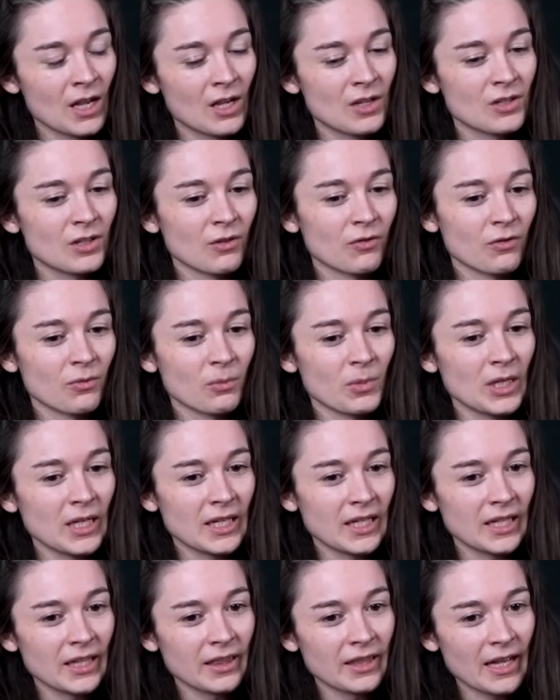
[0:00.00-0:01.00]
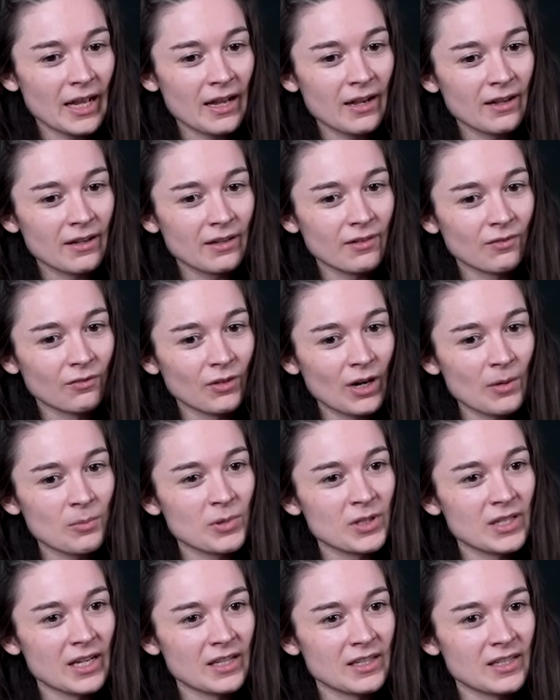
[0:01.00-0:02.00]
So for me, that
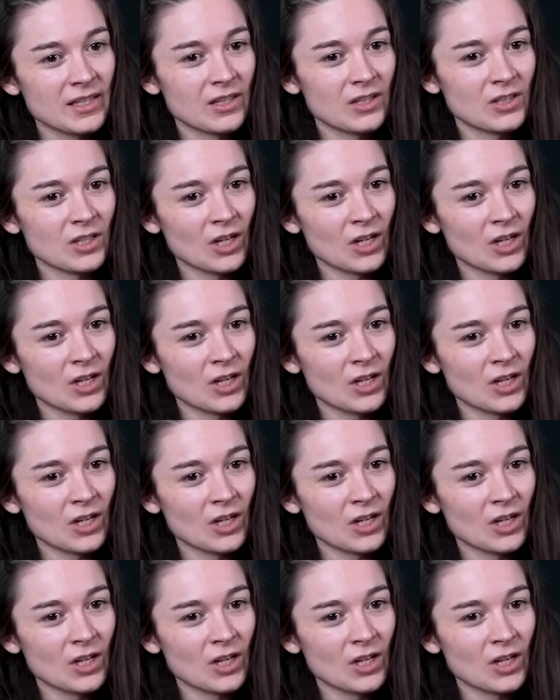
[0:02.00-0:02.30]
represented the